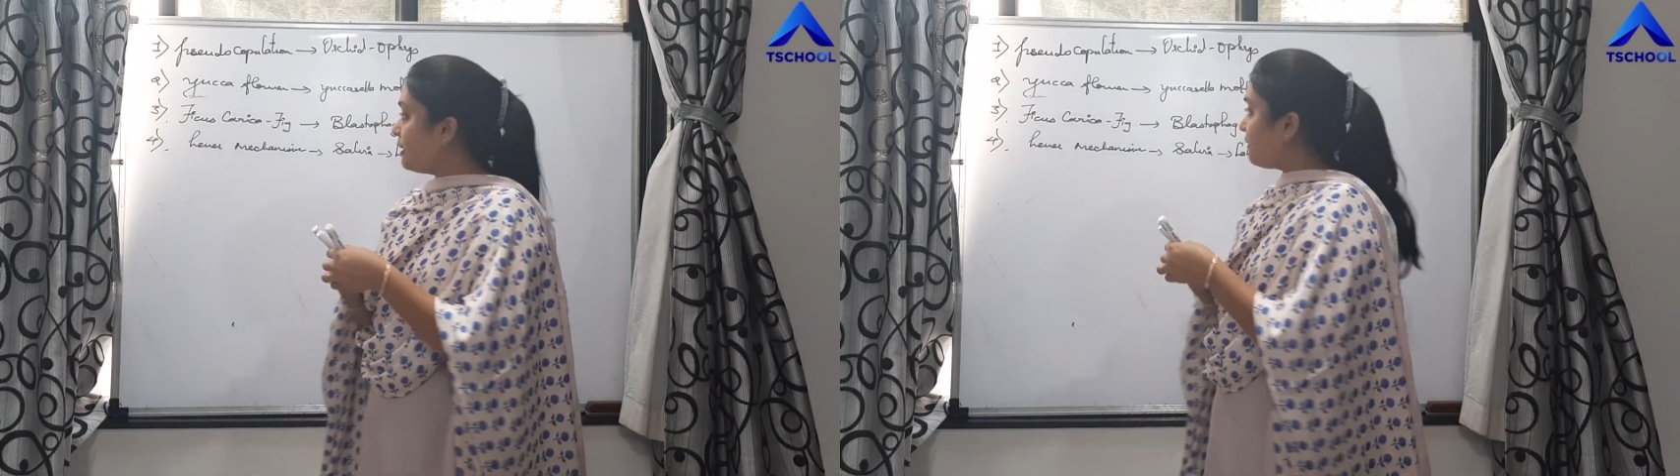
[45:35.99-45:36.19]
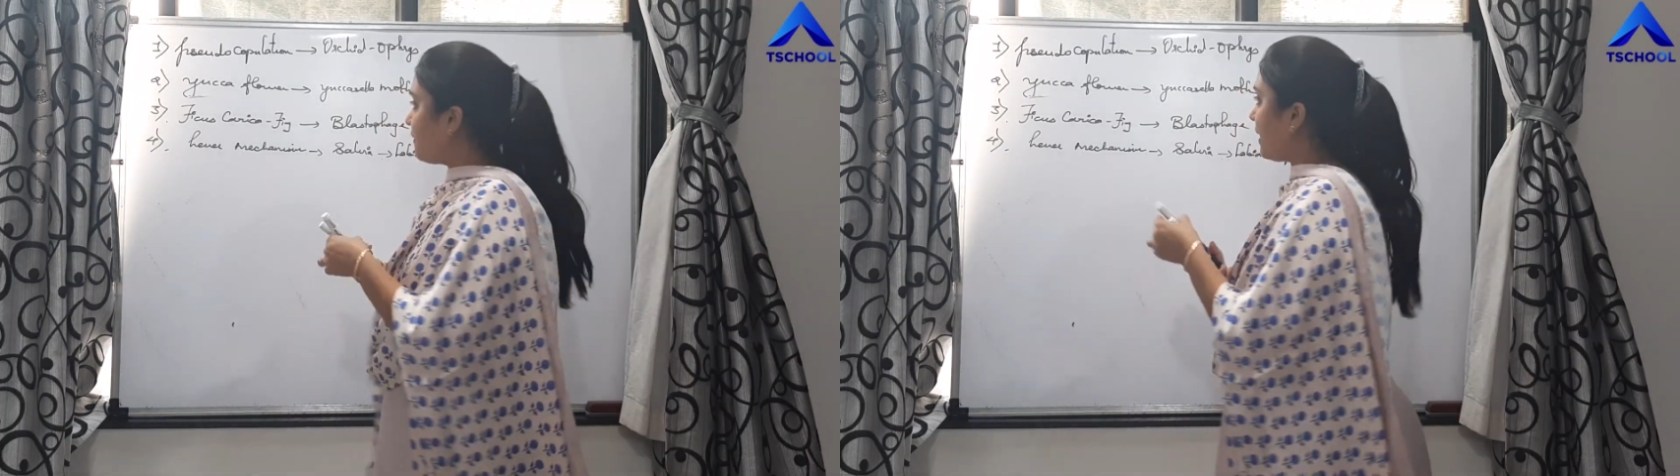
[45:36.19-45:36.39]

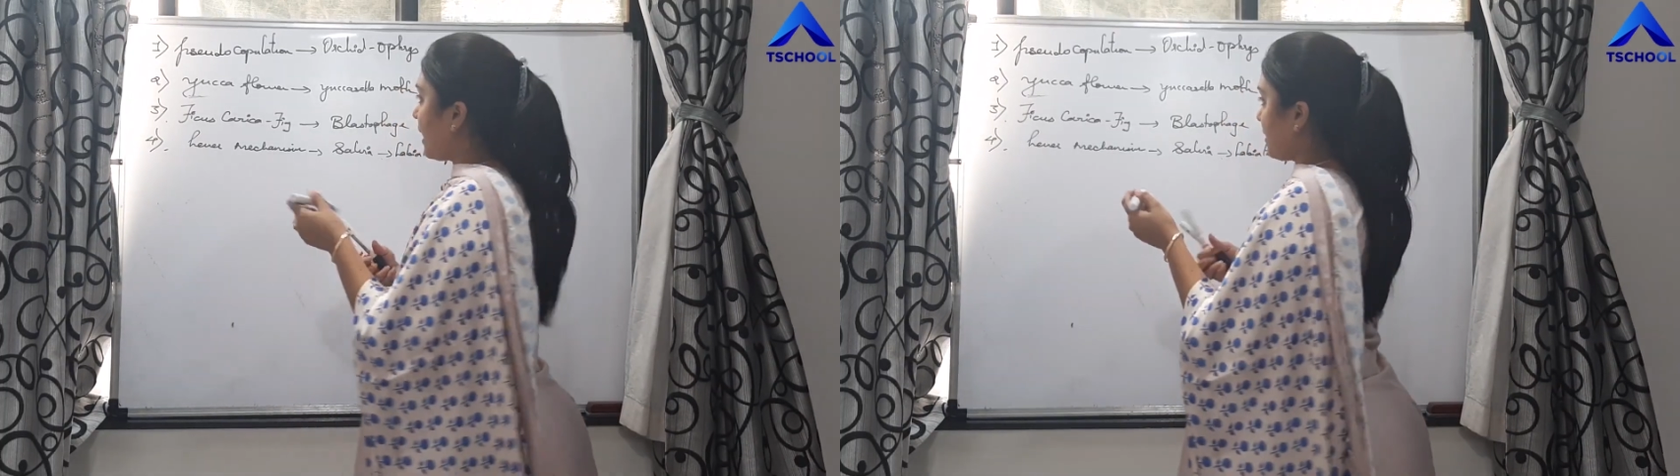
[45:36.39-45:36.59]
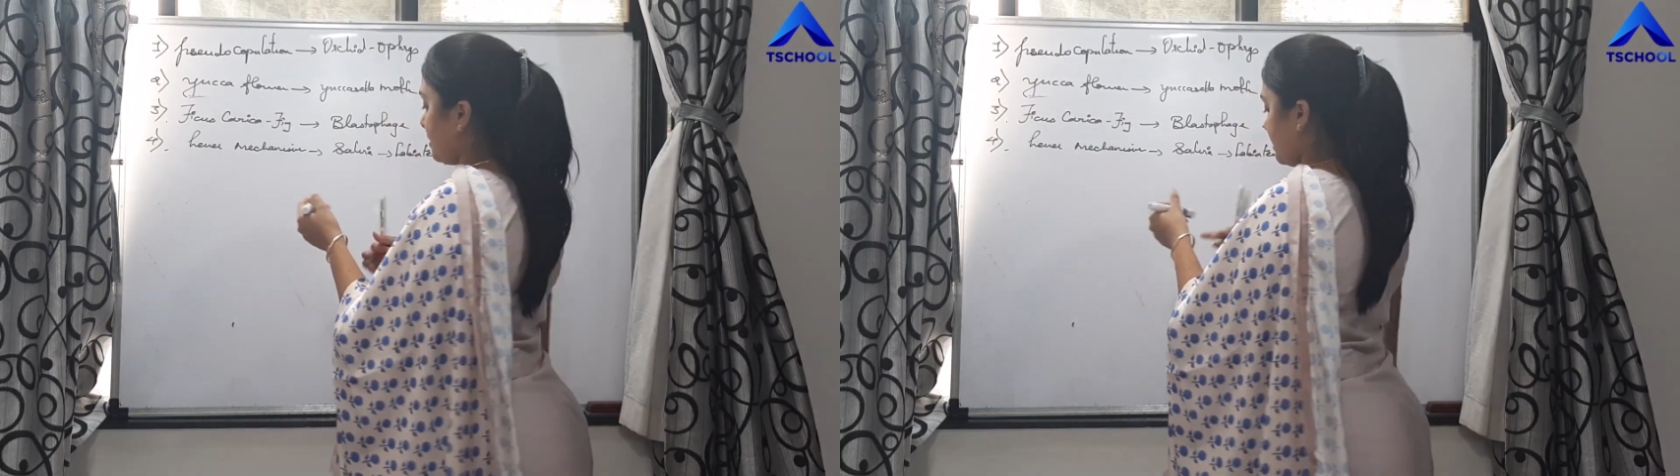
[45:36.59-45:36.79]
flower,
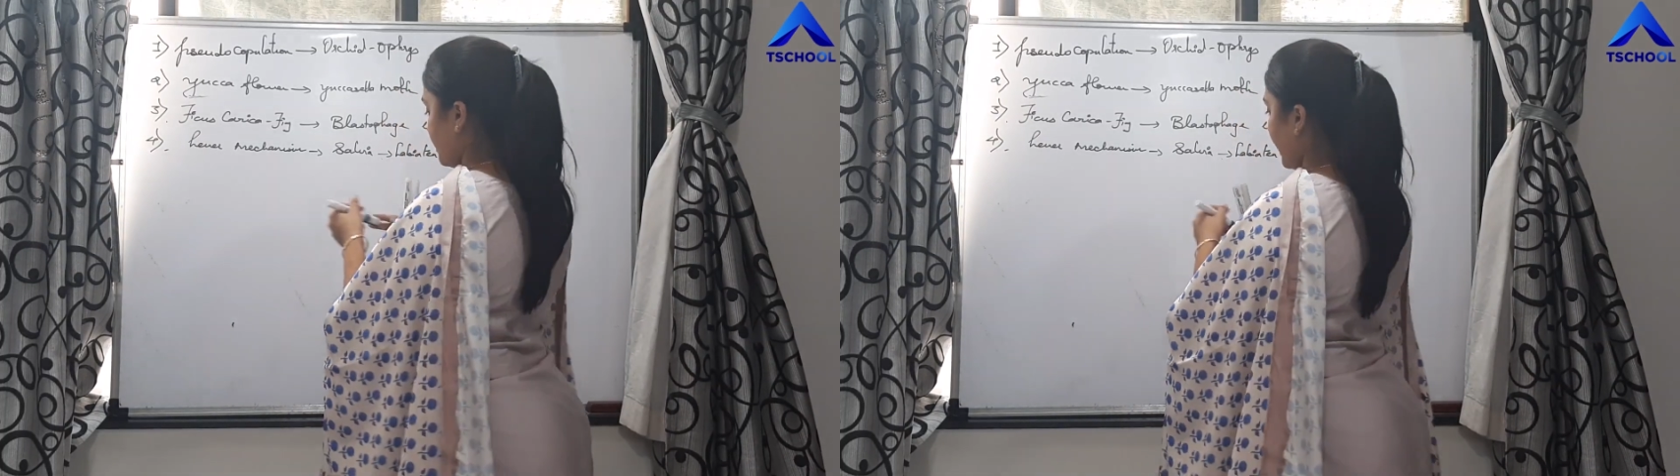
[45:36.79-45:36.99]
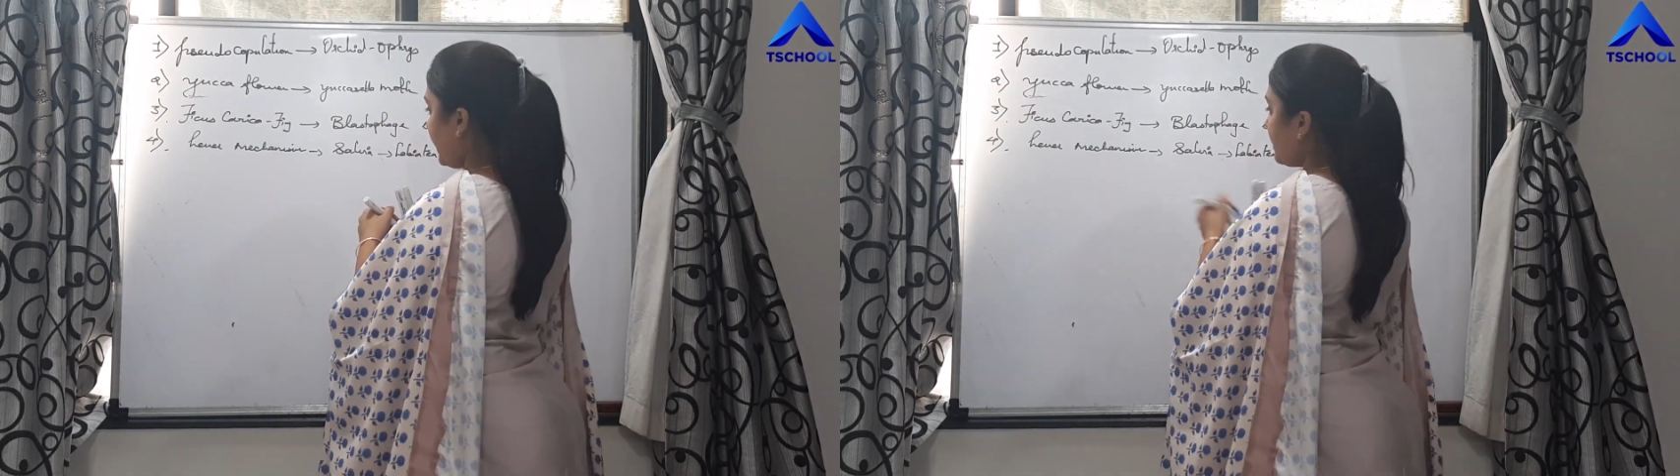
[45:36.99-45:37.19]

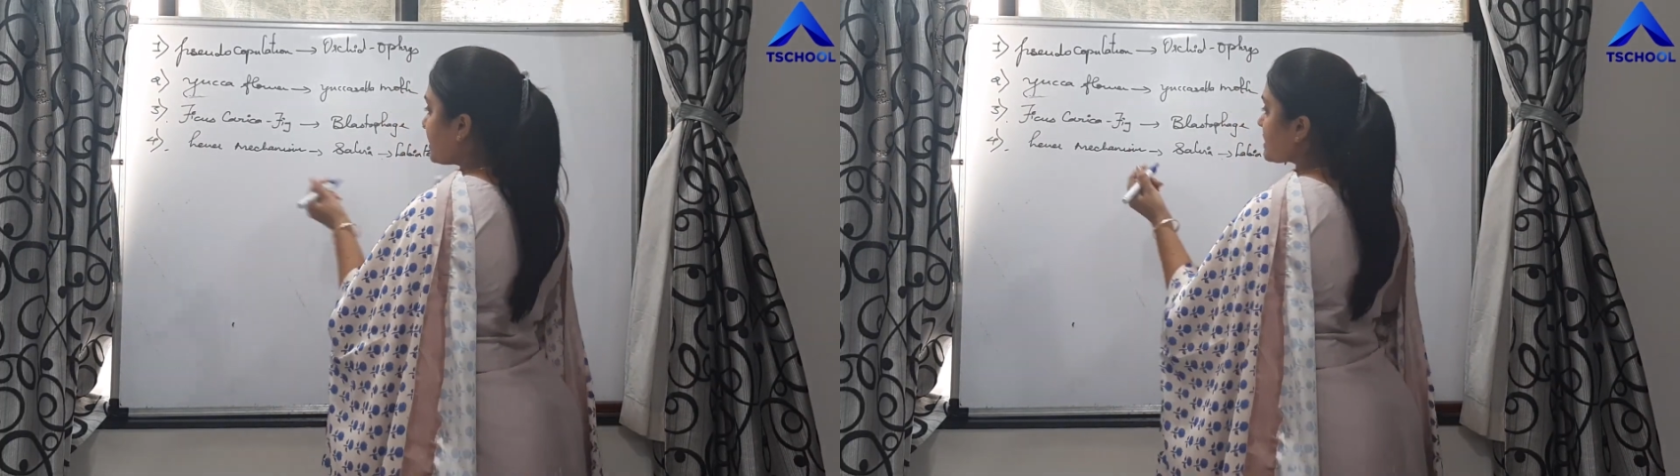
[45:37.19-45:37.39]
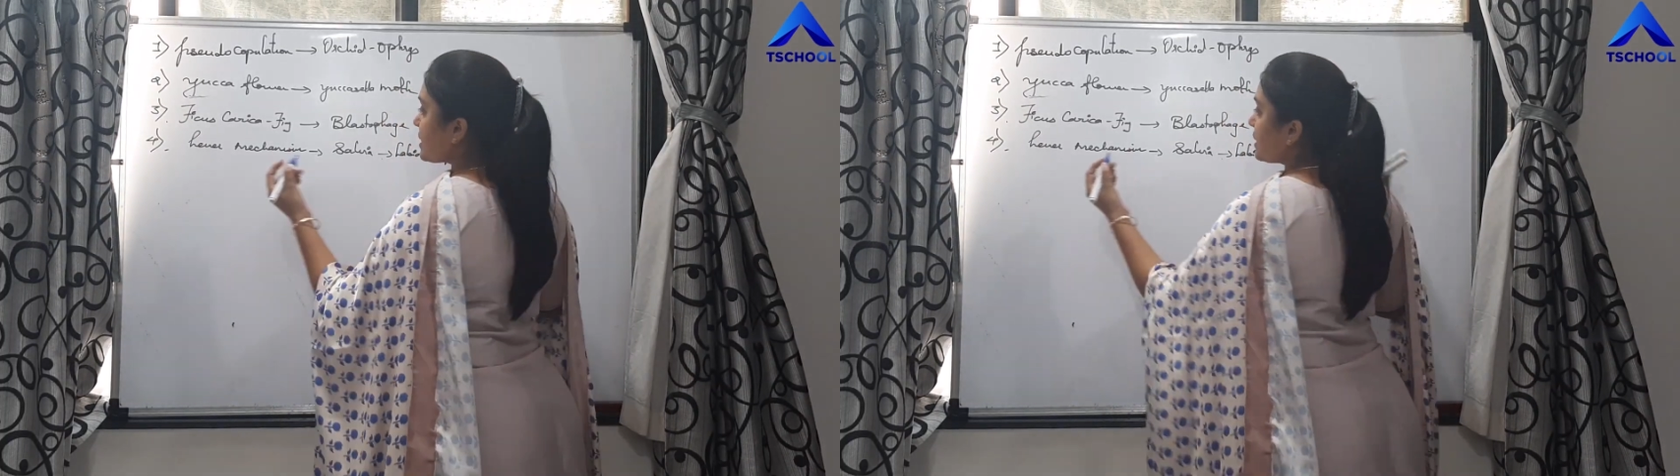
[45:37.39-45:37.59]
right?
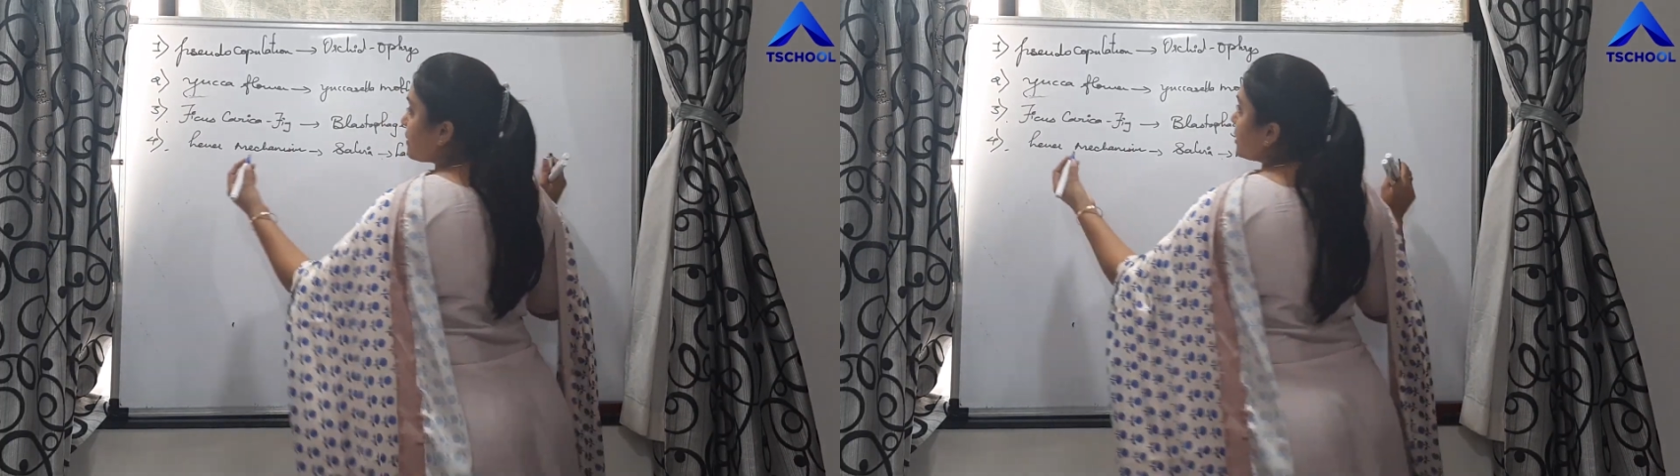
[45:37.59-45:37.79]
See